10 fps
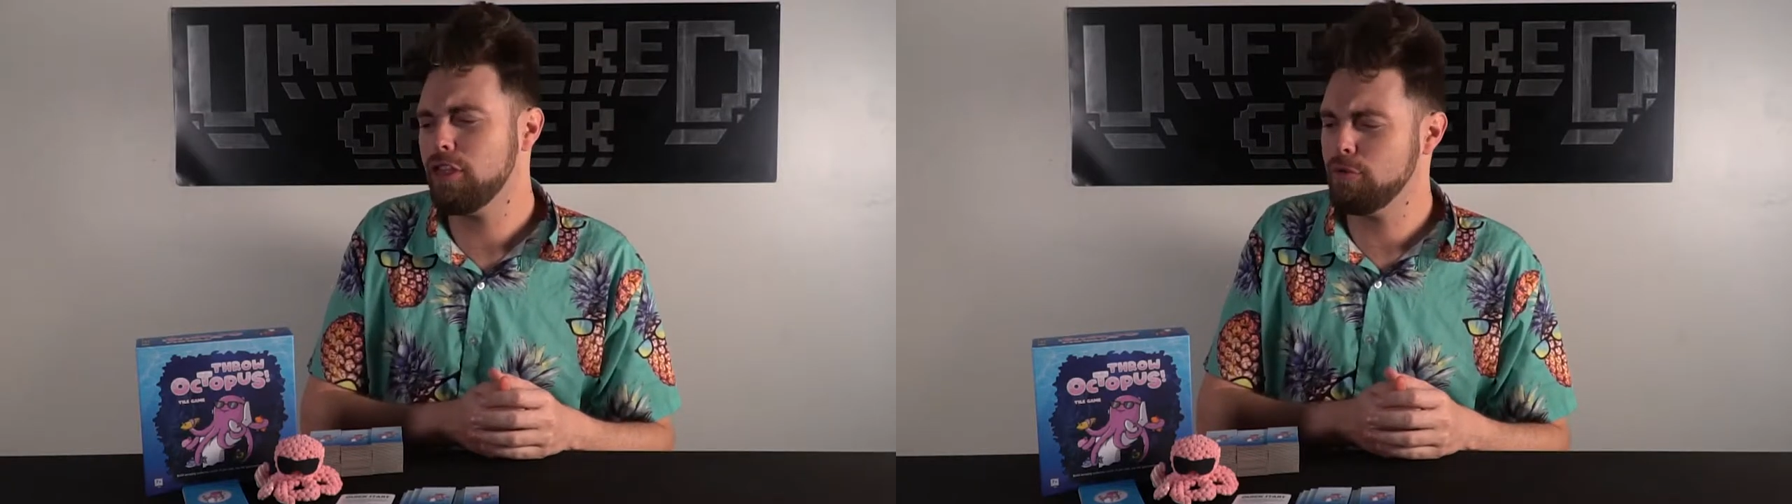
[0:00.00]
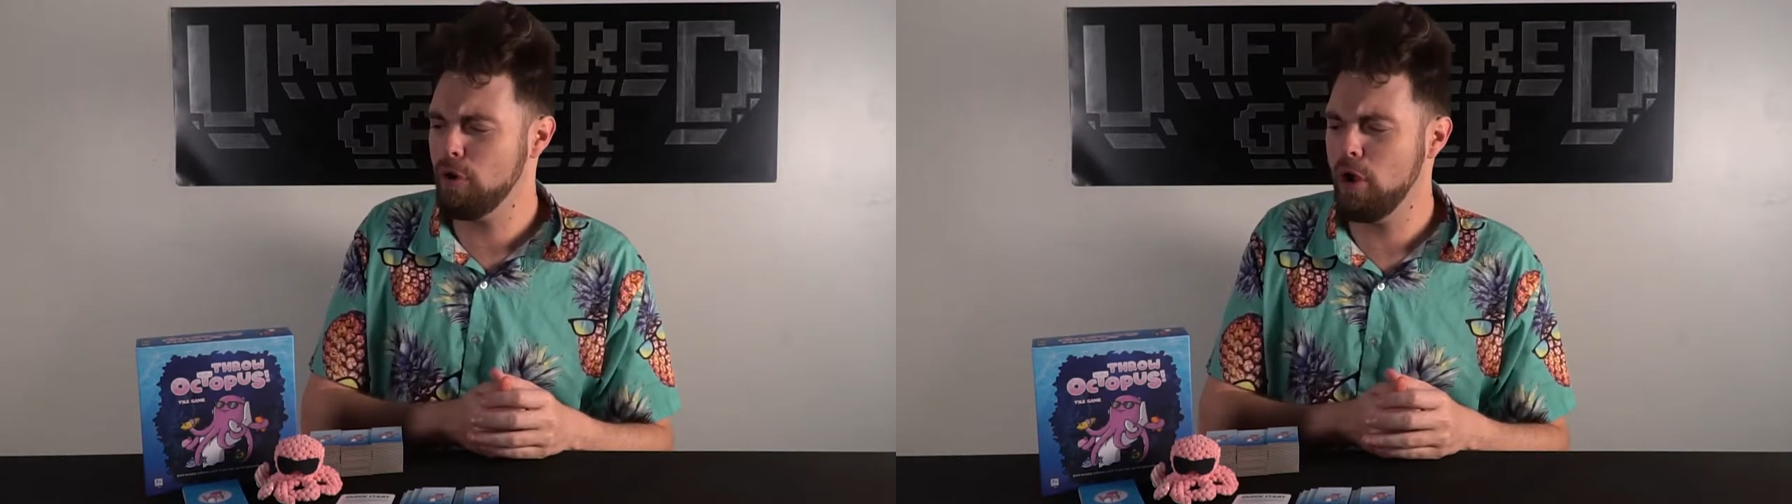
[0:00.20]

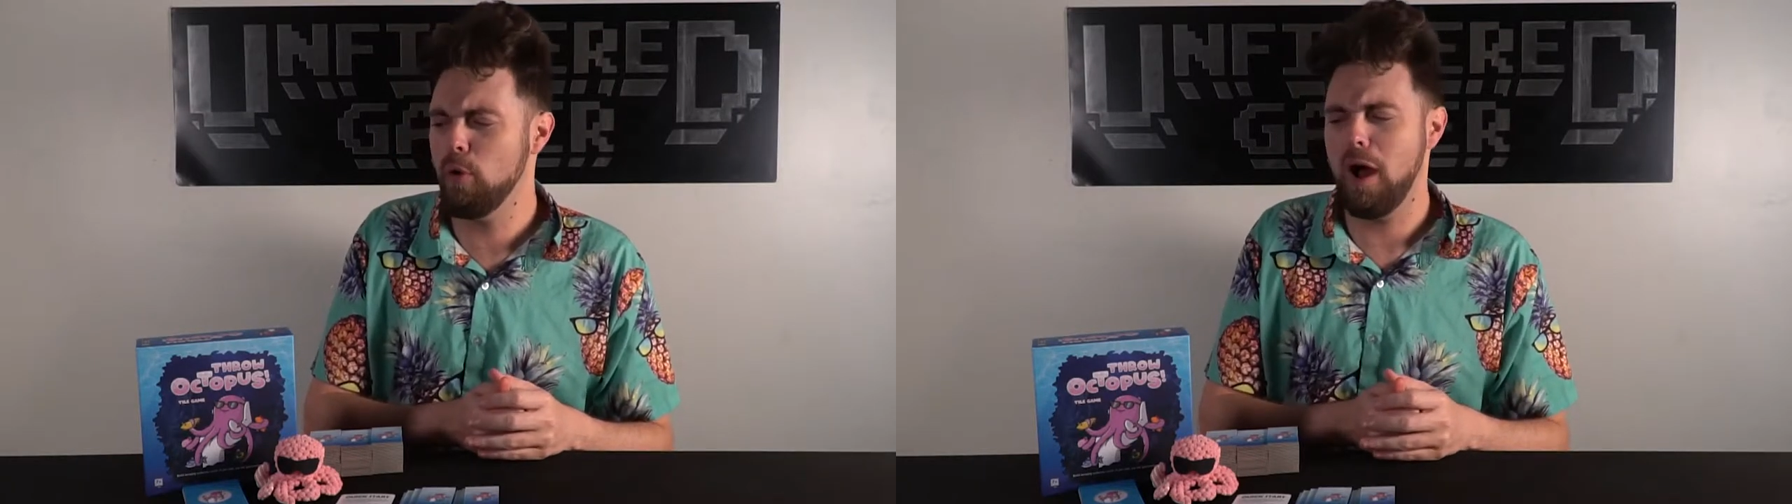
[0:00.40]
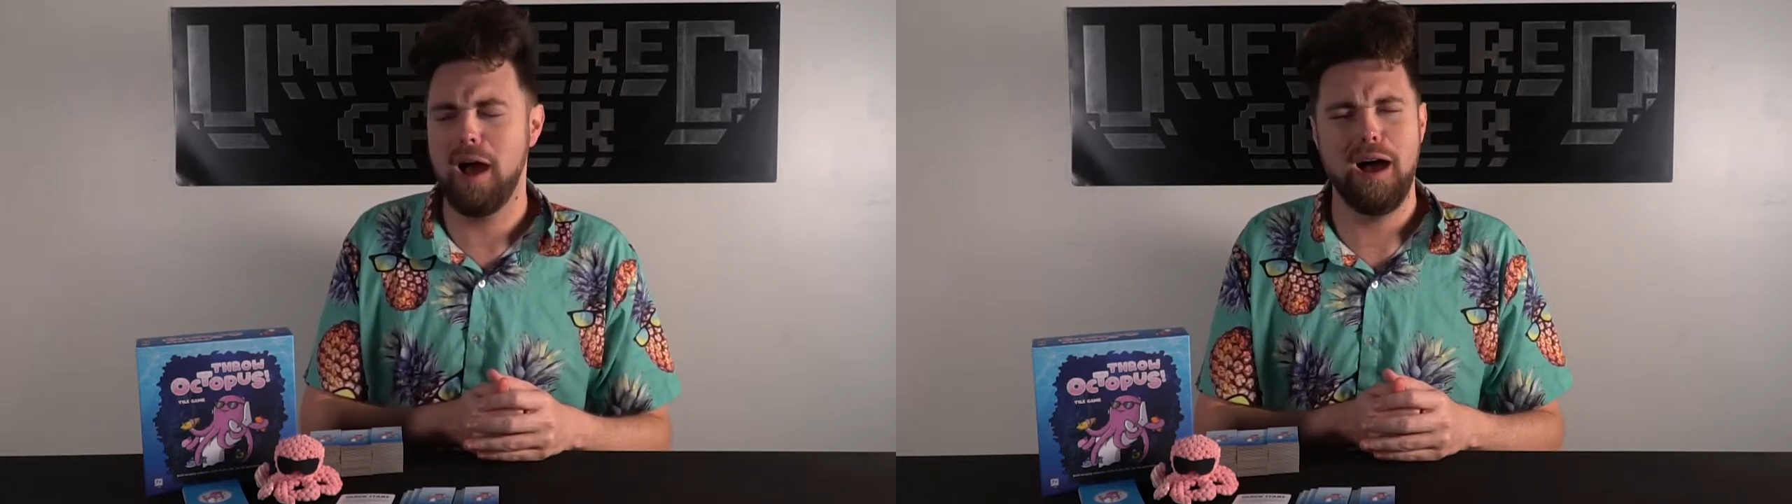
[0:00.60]

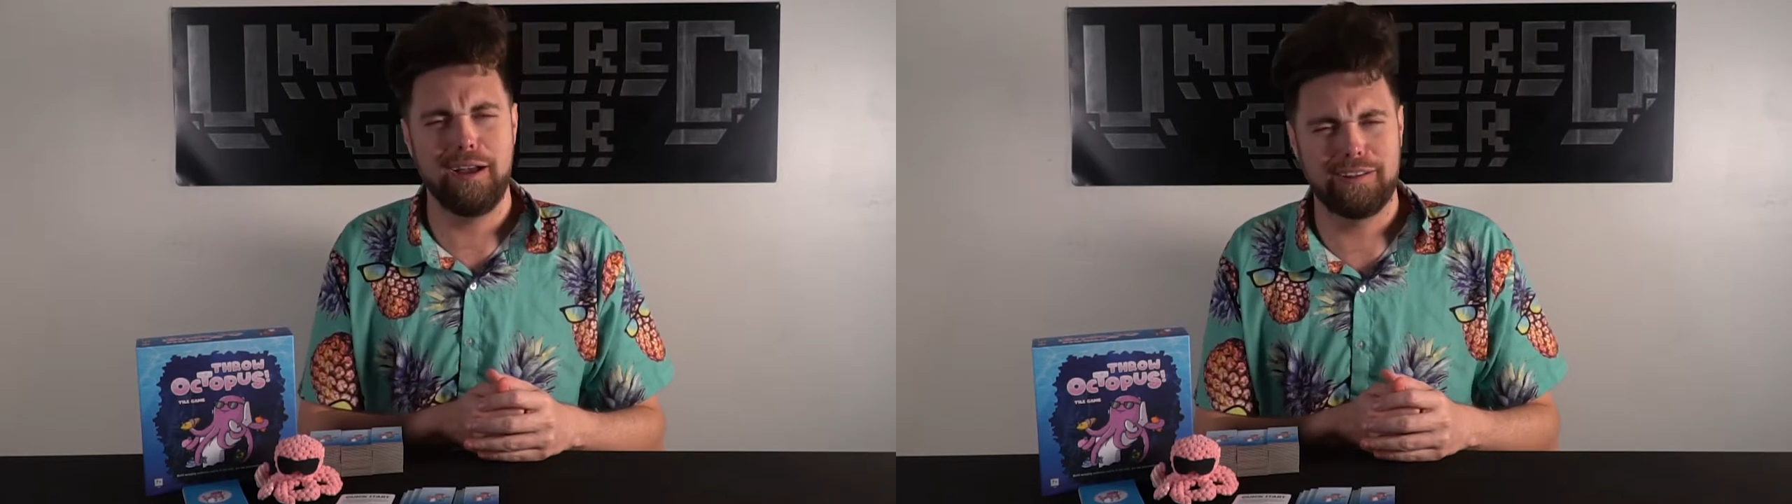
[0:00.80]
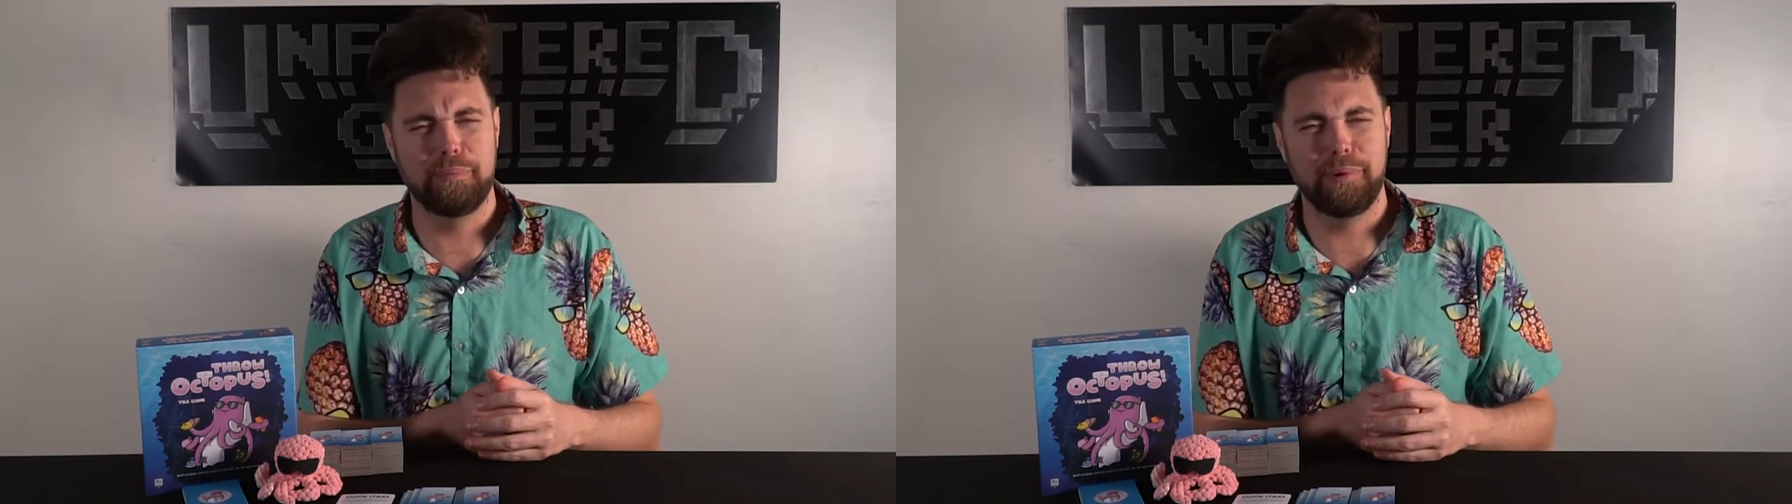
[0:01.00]
Throw
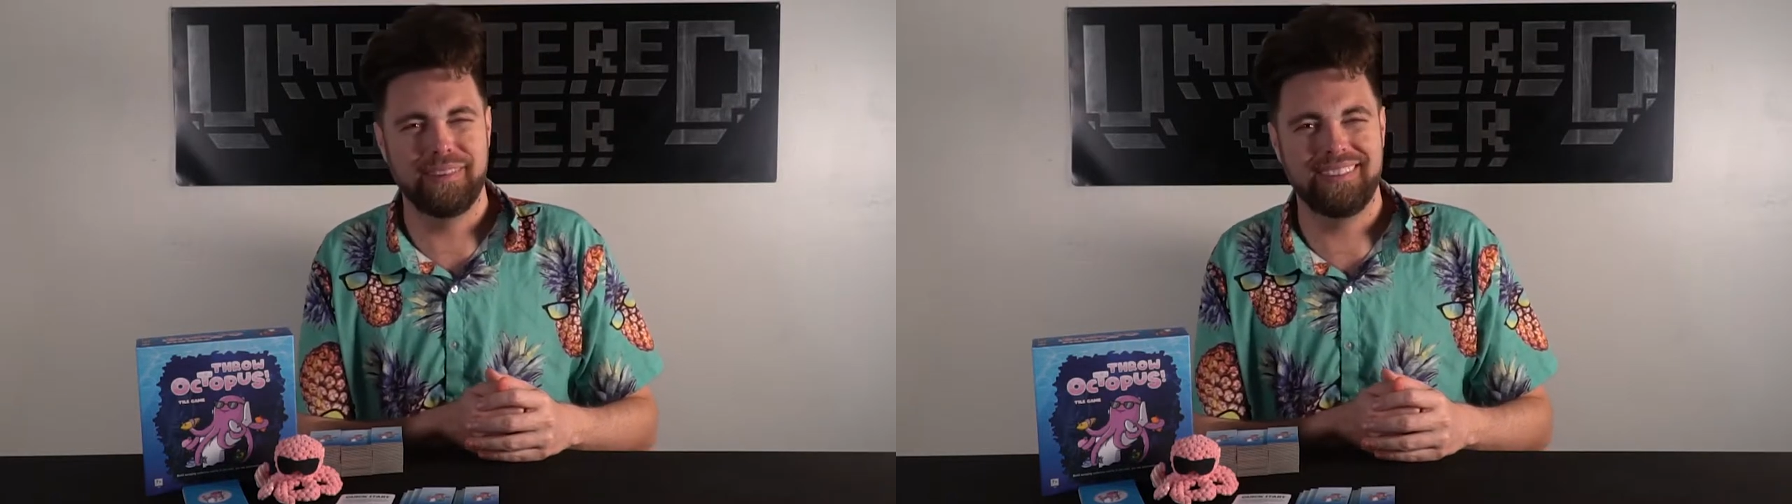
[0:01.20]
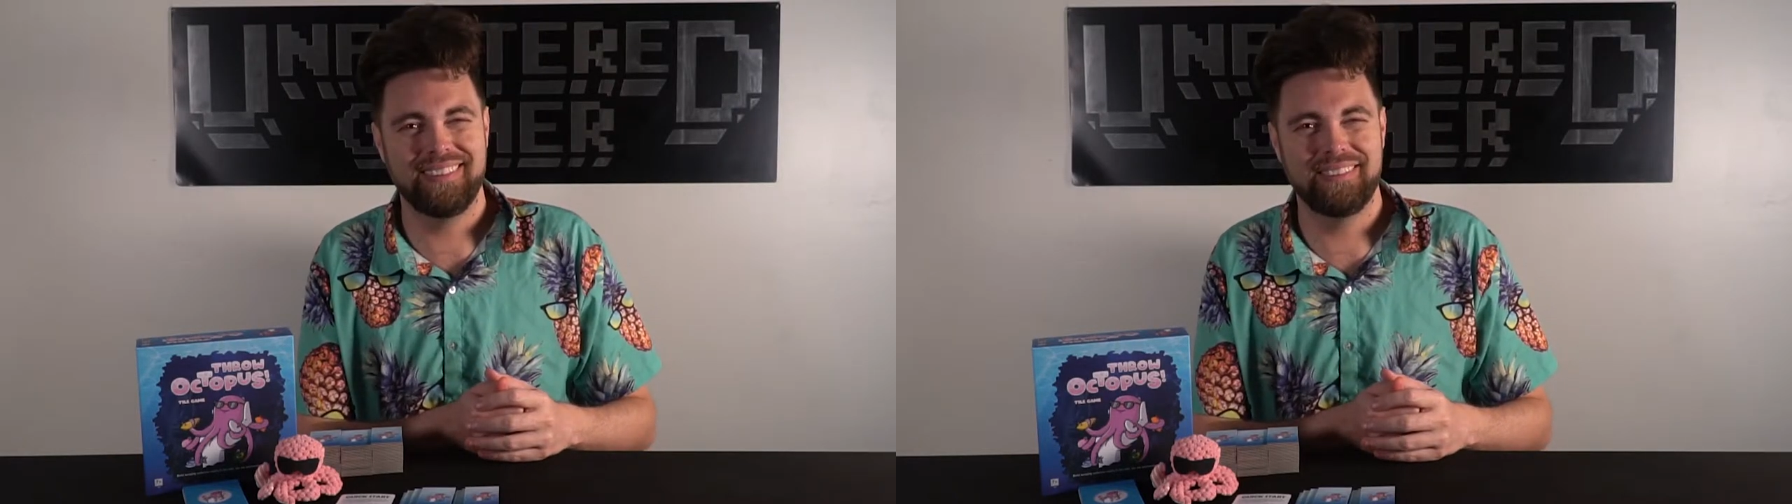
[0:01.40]

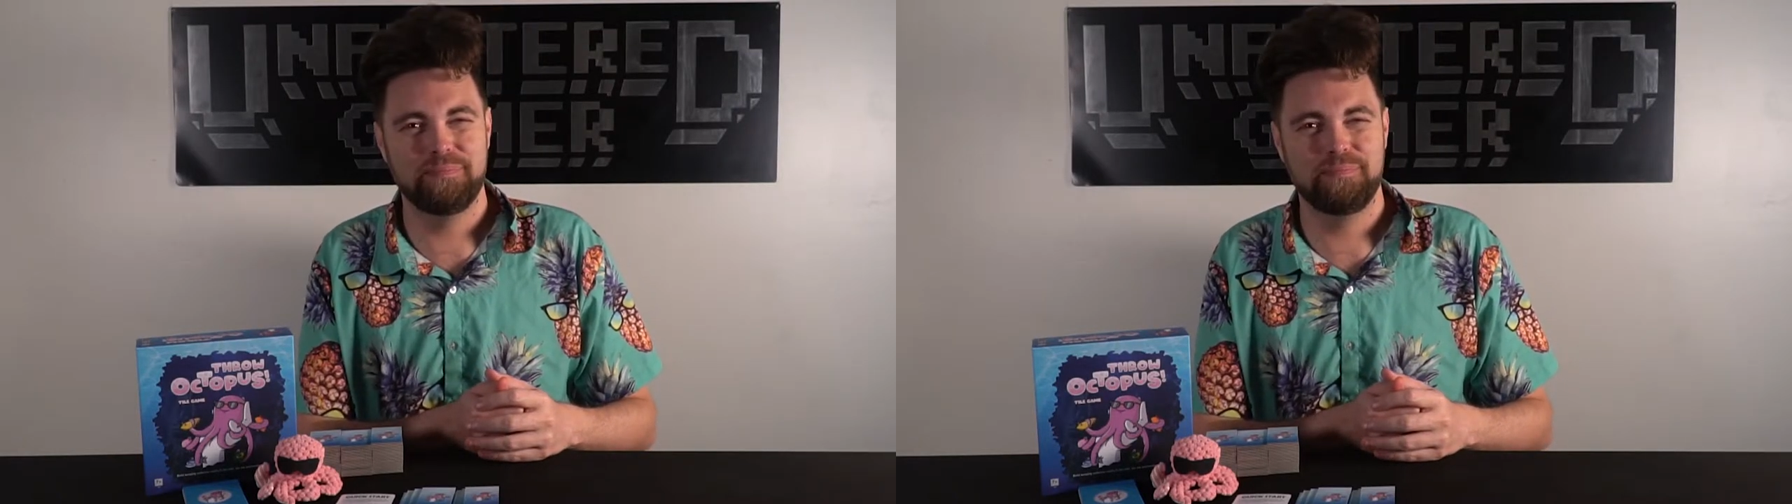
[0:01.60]
Octopus